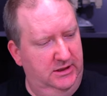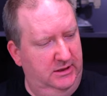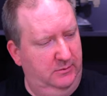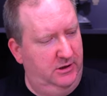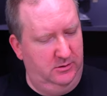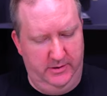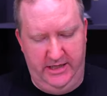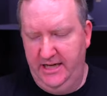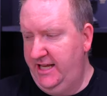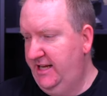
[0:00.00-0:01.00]
Come on, we
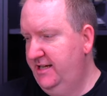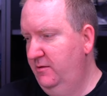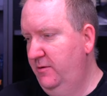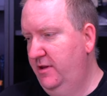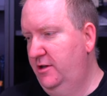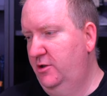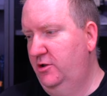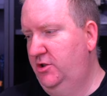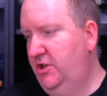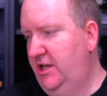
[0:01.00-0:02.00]
need to end it with another
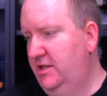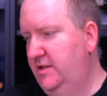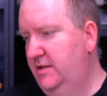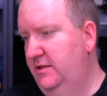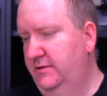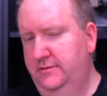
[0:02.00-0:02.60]
chase.